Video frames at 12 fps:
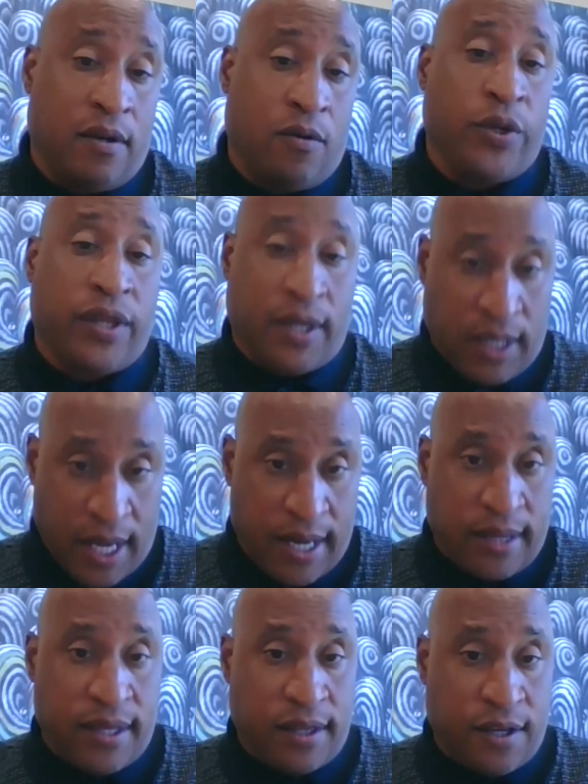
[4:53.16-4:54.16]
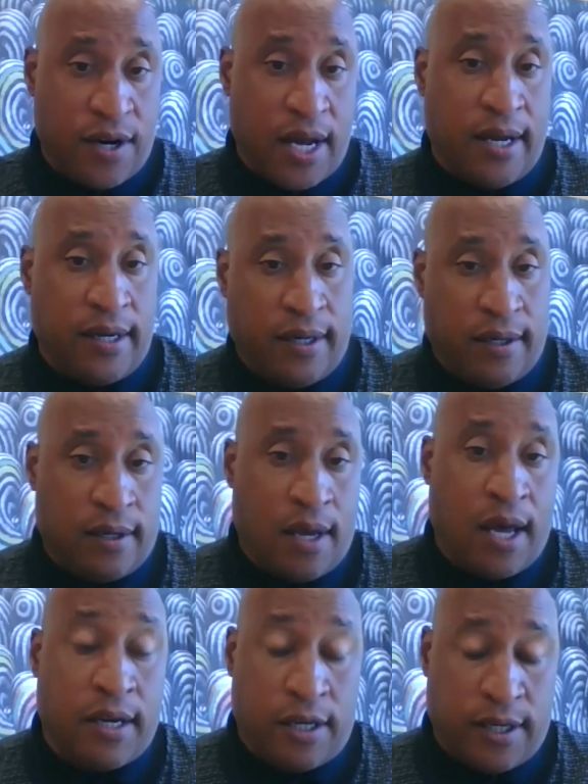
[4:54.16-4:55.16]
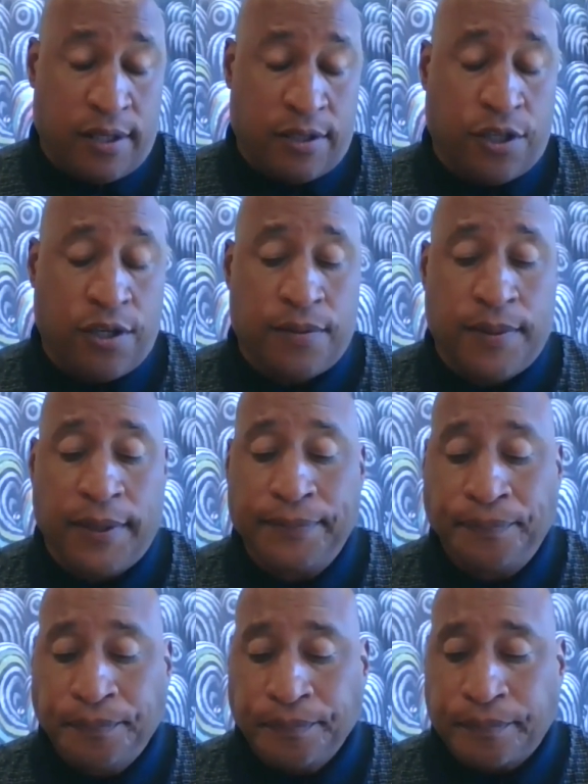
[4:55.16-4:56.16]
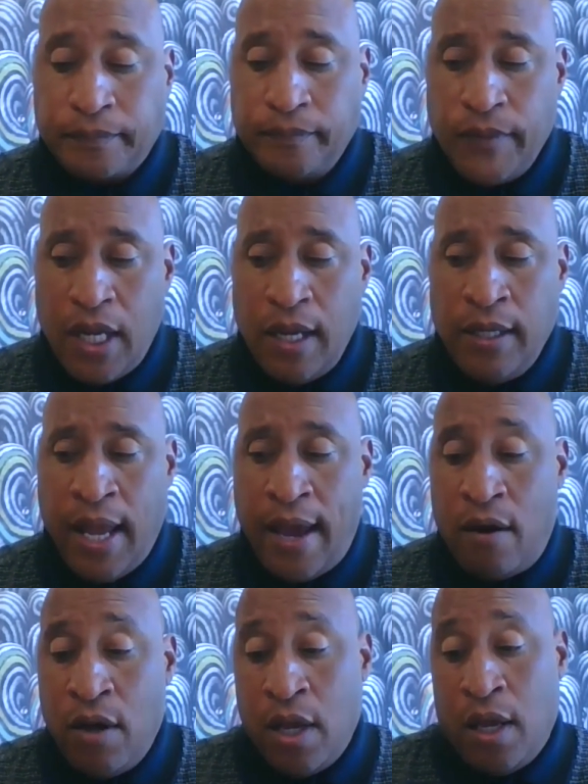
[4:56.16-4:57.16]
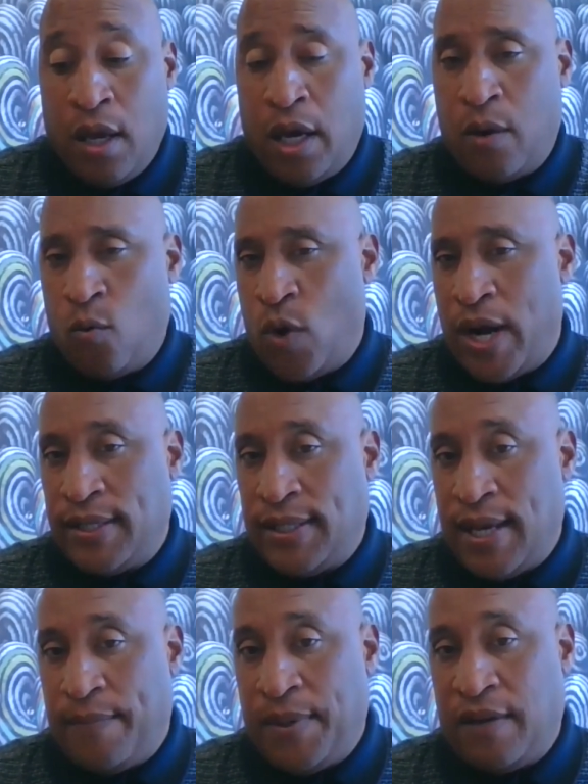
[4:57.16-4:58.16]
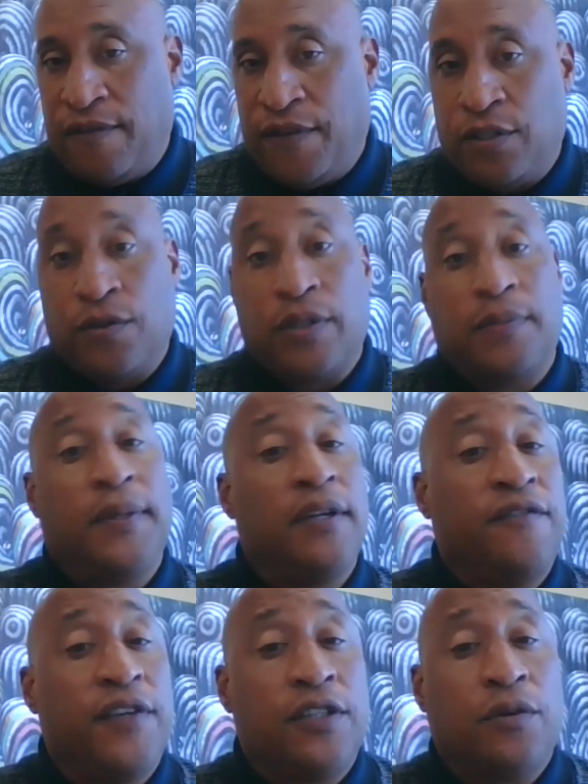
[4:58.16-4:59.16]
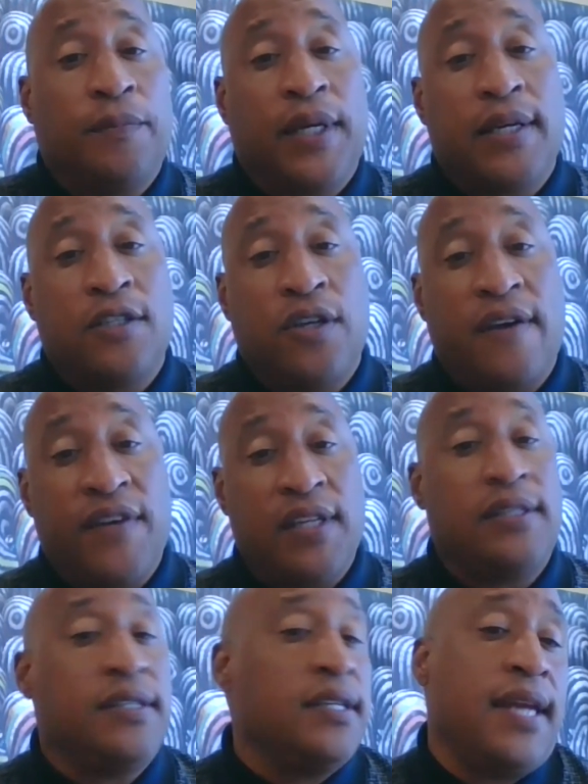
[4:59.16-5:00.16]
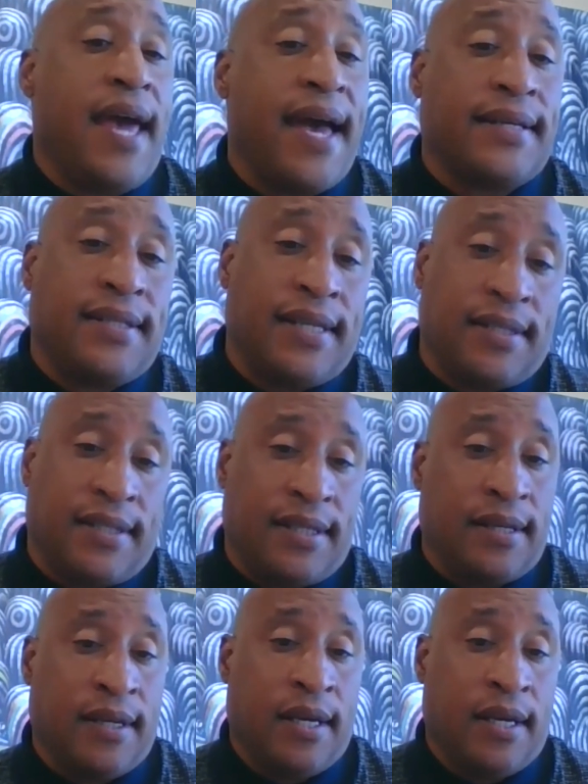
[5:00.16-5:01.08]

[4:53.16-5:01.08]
with the client that they're auditing, excuse me. Now, why is that beneficial? It's beneficial because you have instant access to